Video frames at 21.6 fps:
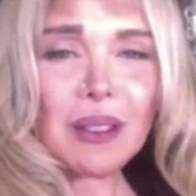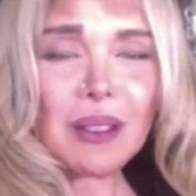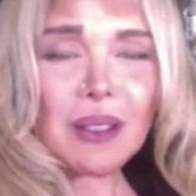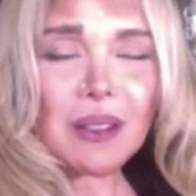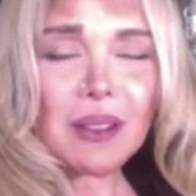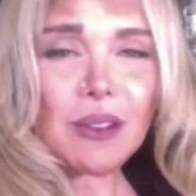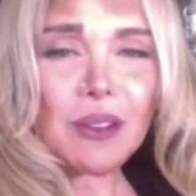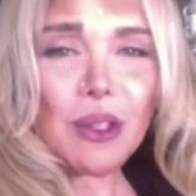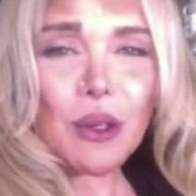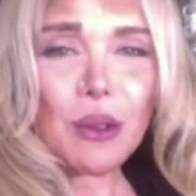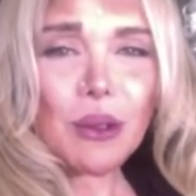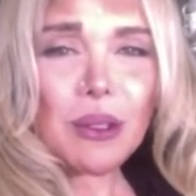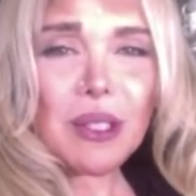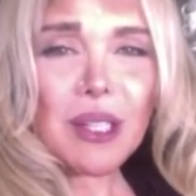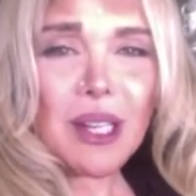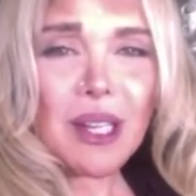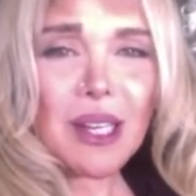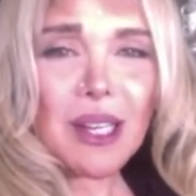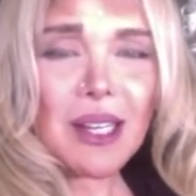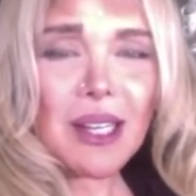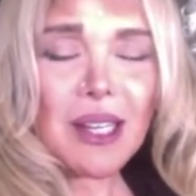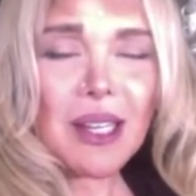
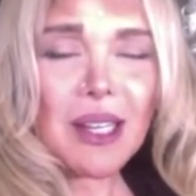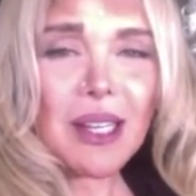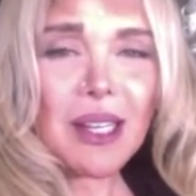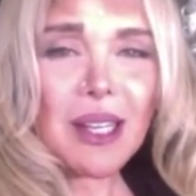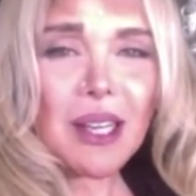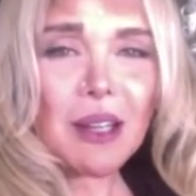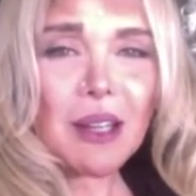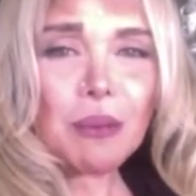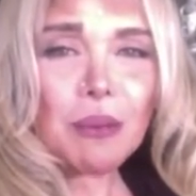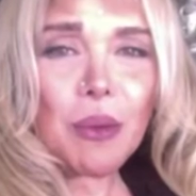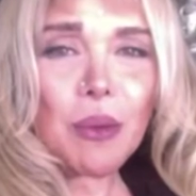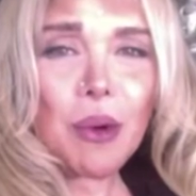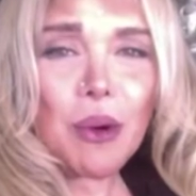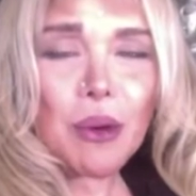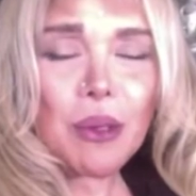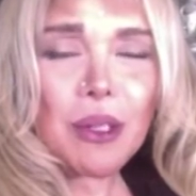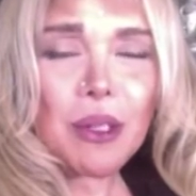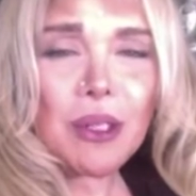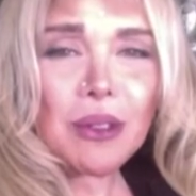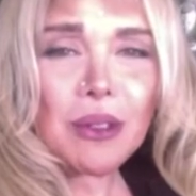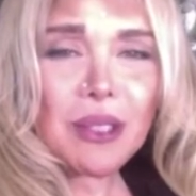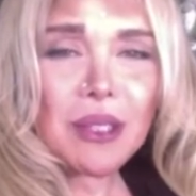totally
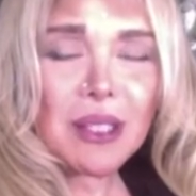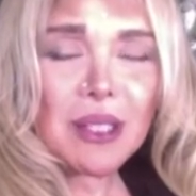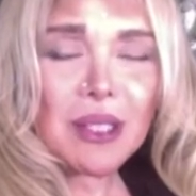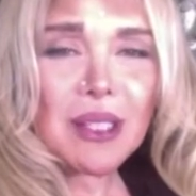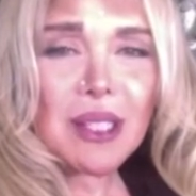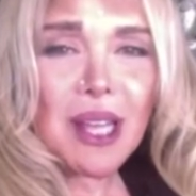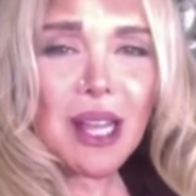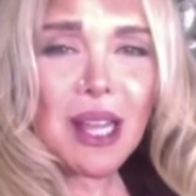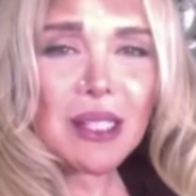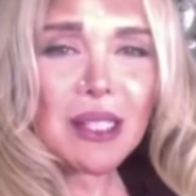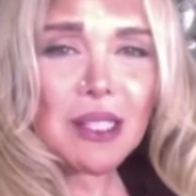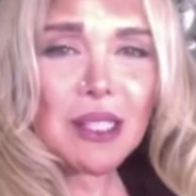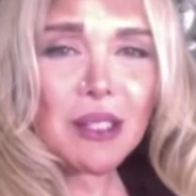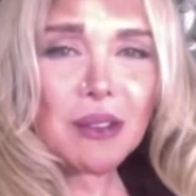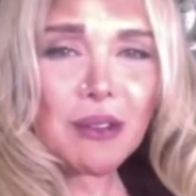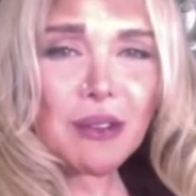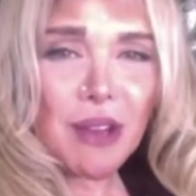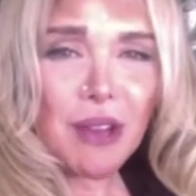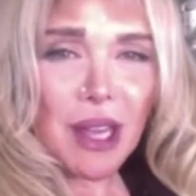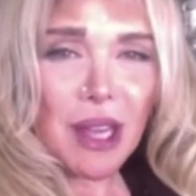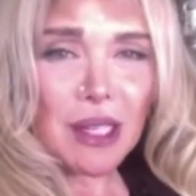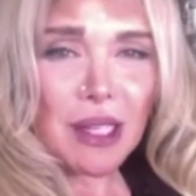harmonious and
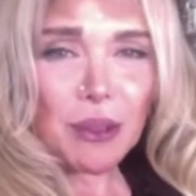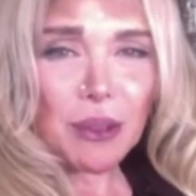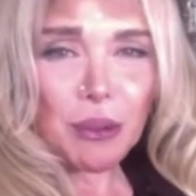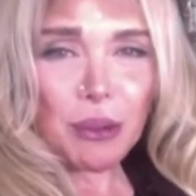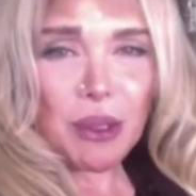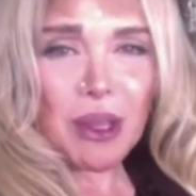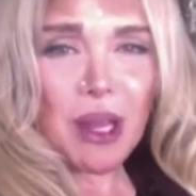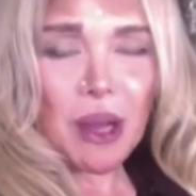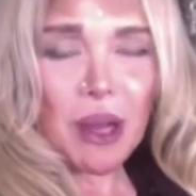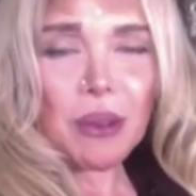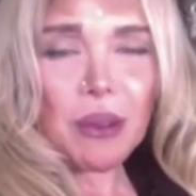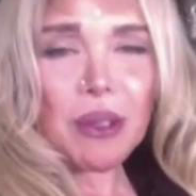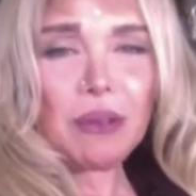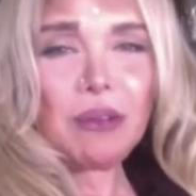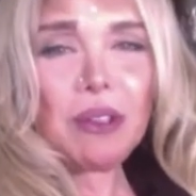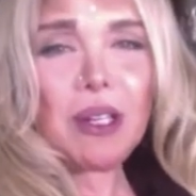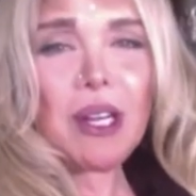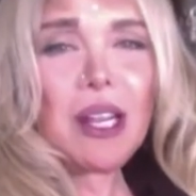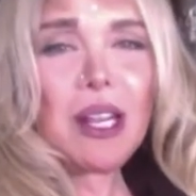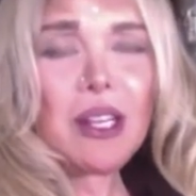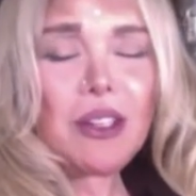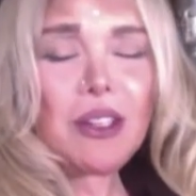satisfied with our
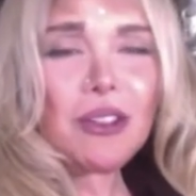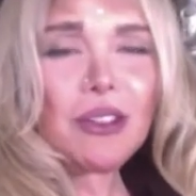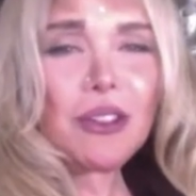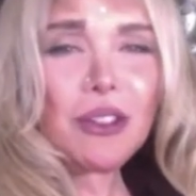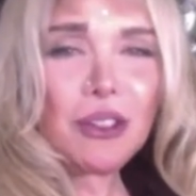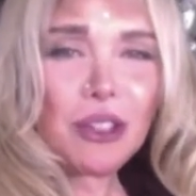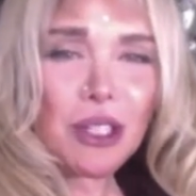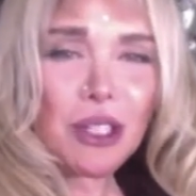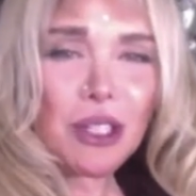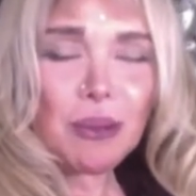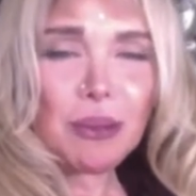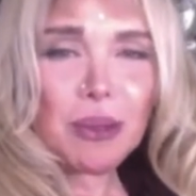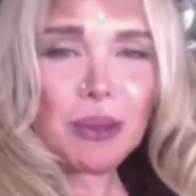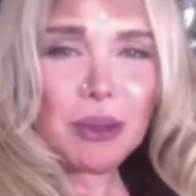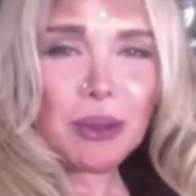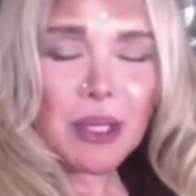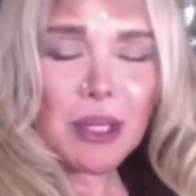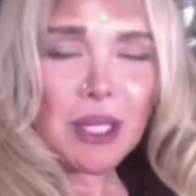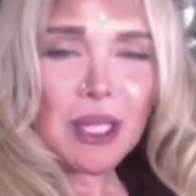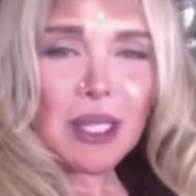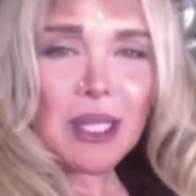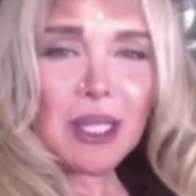
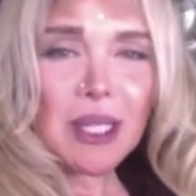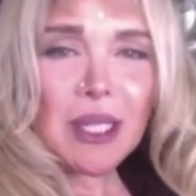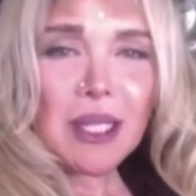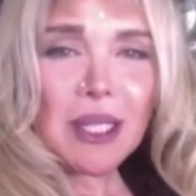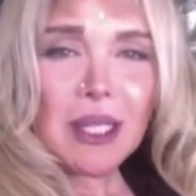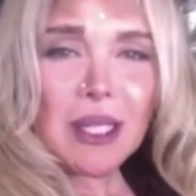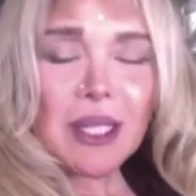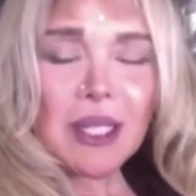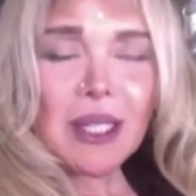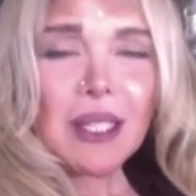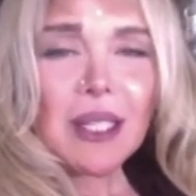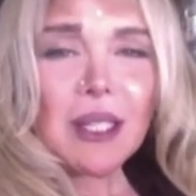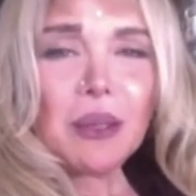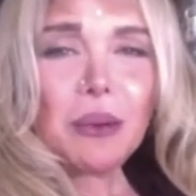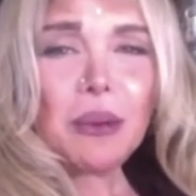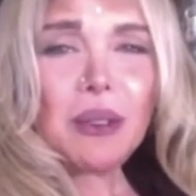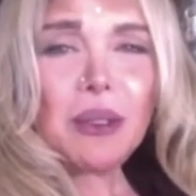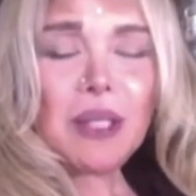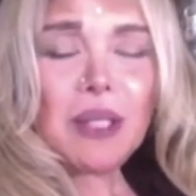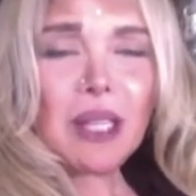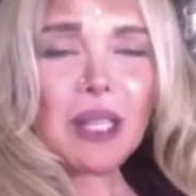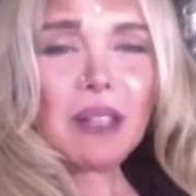relationships,
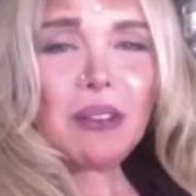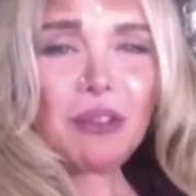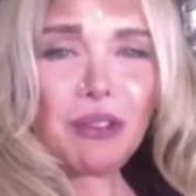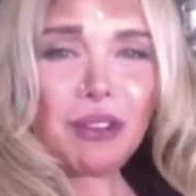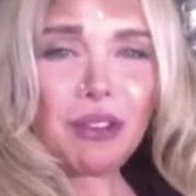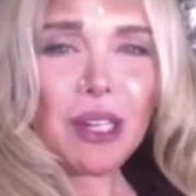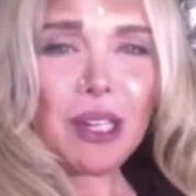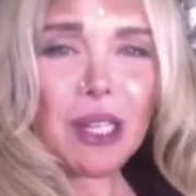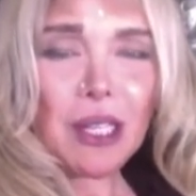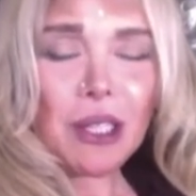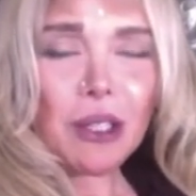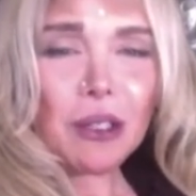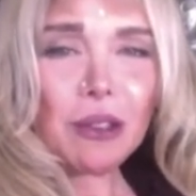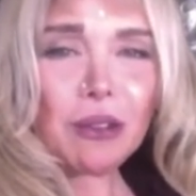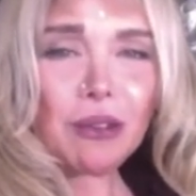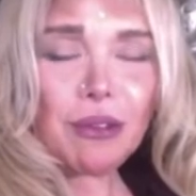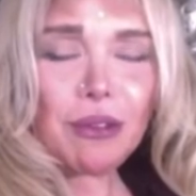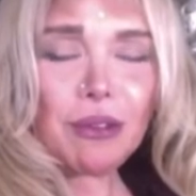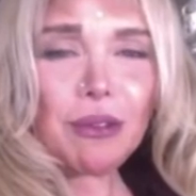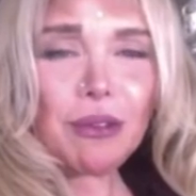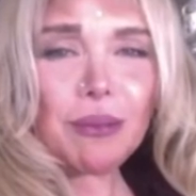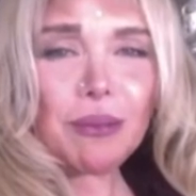with that feeling of
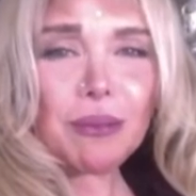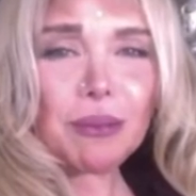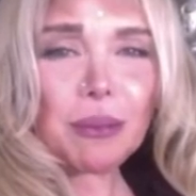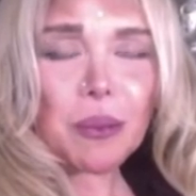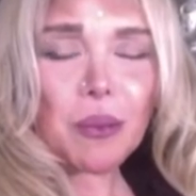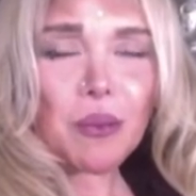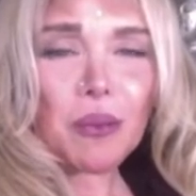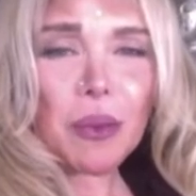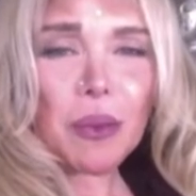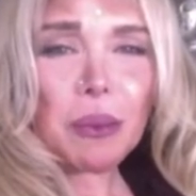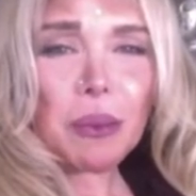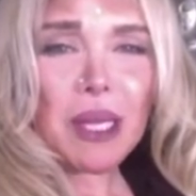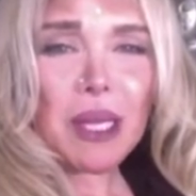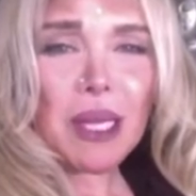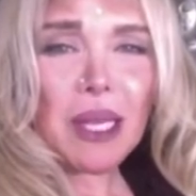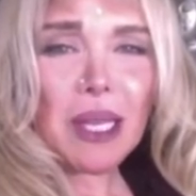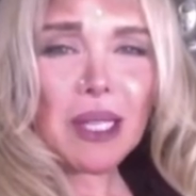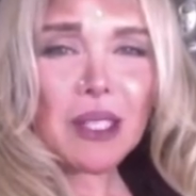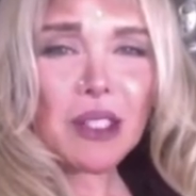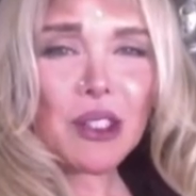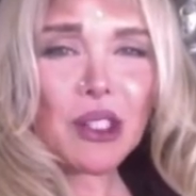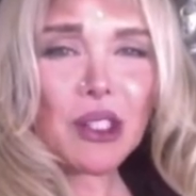being
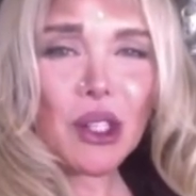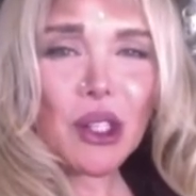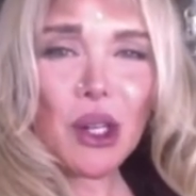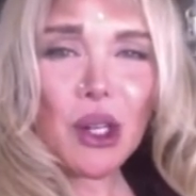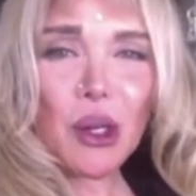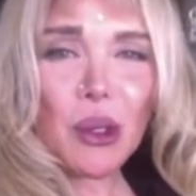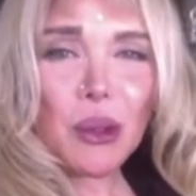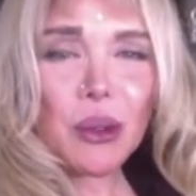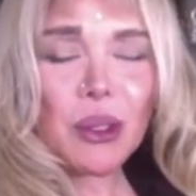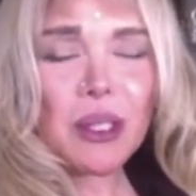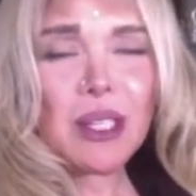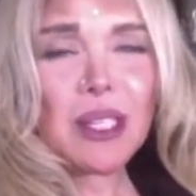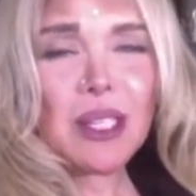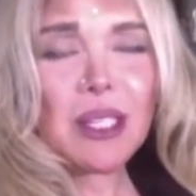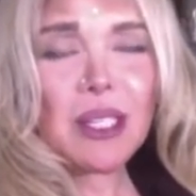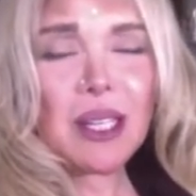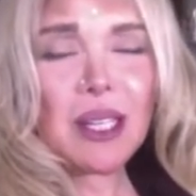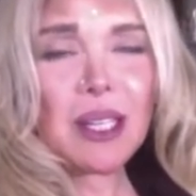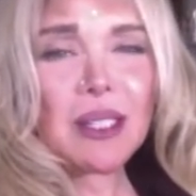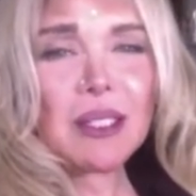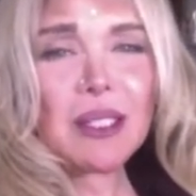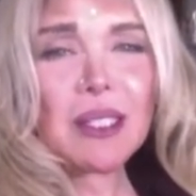excluded
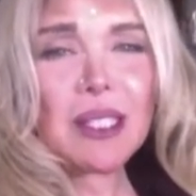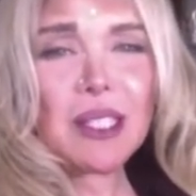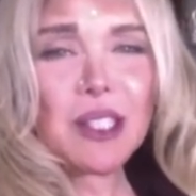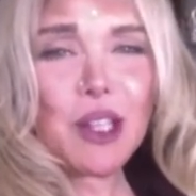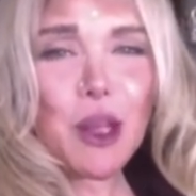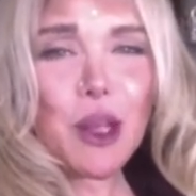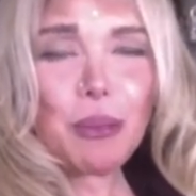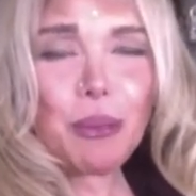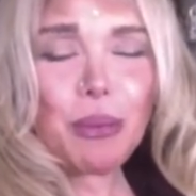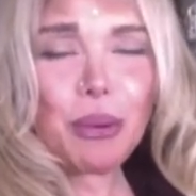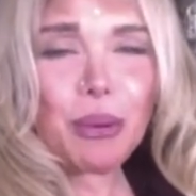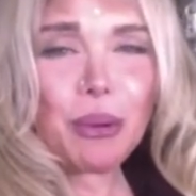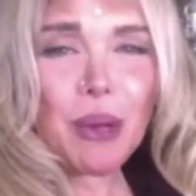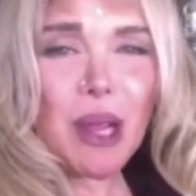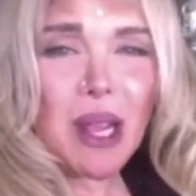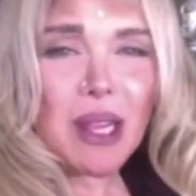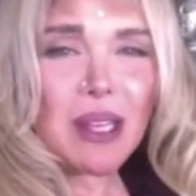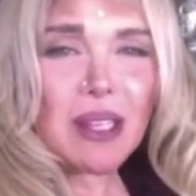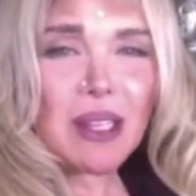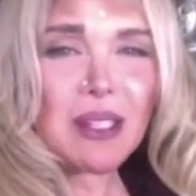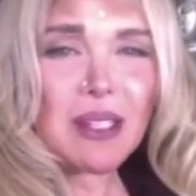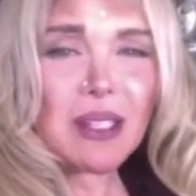and
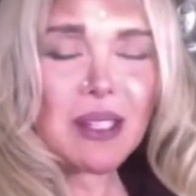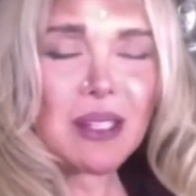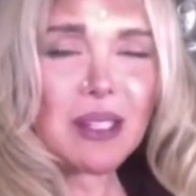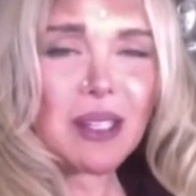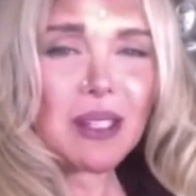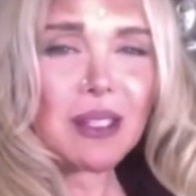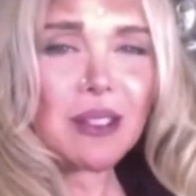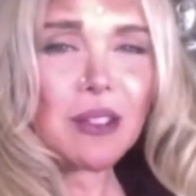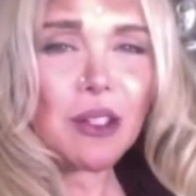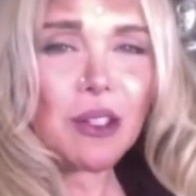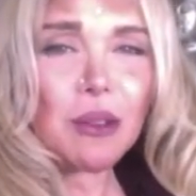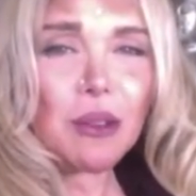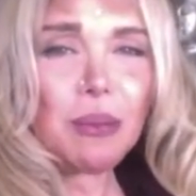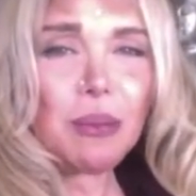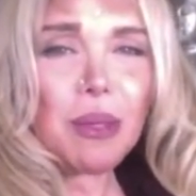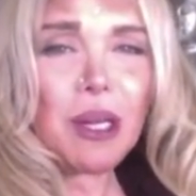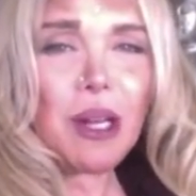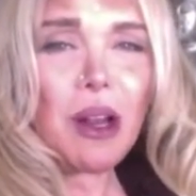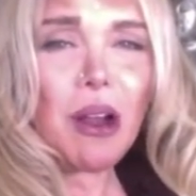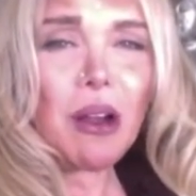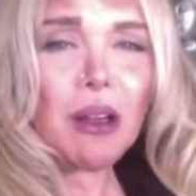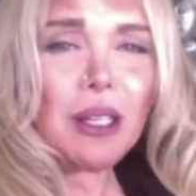separated and not
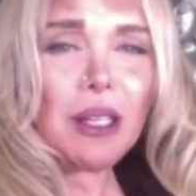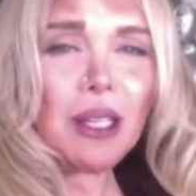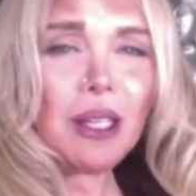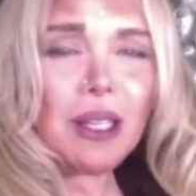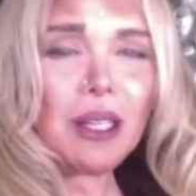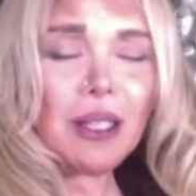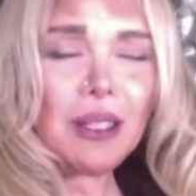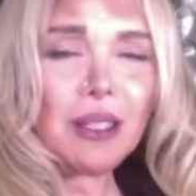belonging,